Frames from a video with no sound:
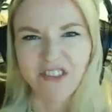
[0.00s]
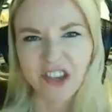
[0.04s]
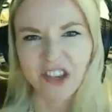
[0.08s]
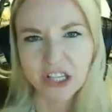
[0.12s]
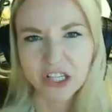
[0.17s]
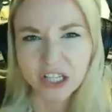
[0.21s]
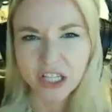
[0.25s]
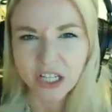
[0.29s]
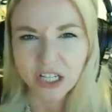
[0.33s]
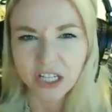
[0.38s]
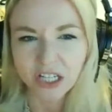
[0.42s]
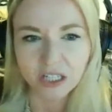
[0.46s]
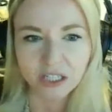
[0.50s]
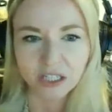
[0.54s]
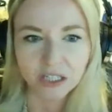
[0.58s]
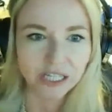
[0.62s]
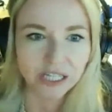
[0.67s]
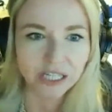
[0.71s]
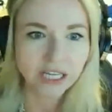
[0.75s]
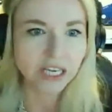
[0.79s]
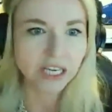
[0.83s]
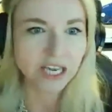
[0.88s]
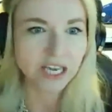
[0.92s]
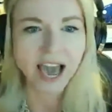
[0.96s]

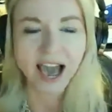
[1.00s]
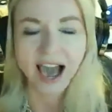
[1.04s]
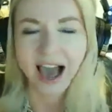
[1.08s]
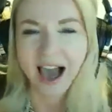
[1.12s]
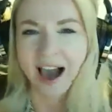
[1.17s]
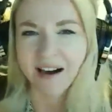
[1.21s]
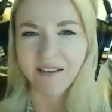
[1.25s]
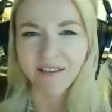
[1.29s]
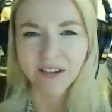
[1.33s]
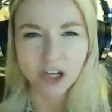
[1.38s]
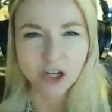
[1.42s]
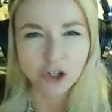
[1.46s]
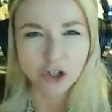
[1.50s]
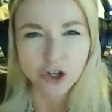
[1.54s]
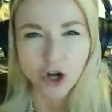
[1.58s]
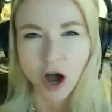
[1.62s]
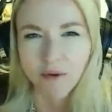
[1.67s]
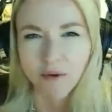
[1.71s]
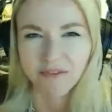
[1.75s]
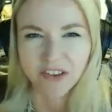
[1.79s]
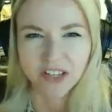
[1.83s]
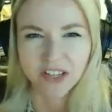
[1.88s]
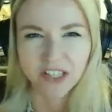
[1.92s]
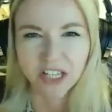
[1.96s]
physically heavy
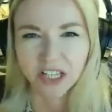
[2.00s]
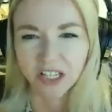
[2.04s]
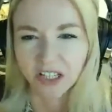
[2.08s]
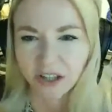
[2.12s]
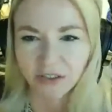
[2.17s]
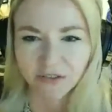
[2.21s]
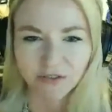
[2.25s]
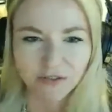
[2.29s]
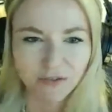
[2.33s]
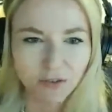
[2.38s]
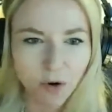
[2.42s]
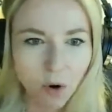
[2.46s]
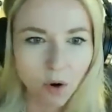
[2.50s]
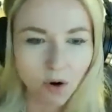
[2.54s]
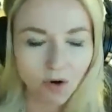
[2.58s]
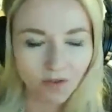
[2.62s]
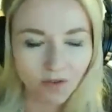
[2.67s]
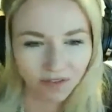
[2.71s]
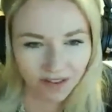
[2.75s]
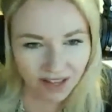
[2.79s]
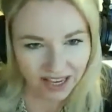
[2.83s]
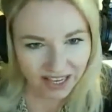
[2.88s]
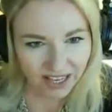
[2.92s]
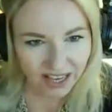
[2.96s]
job physically
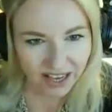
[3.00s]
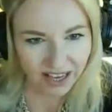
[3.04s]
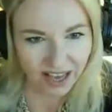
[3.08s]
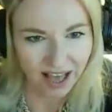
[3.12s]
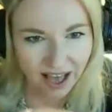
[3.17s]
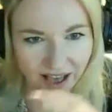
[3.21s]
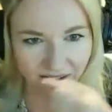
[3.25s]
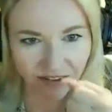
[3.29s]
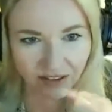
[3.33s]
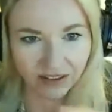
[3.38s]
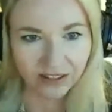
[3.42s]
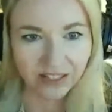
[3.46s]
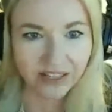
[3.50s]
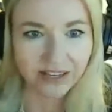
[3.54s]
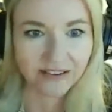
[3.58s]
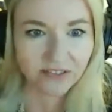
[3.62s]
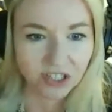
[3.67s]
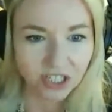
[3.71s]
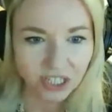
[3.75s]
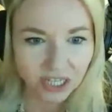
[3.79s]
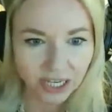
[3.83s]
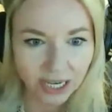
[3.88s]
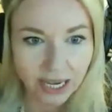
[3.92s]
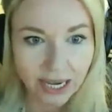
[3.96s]
involved like heavy
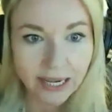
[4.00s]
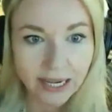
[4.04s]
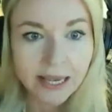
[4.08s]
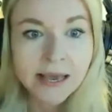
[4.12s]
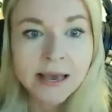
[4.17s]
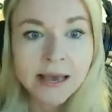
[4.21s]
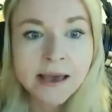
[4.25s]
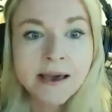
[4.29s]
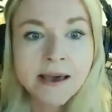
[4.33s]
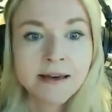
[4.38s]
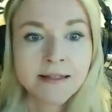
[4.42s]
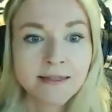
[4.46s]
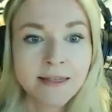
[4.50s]
lifting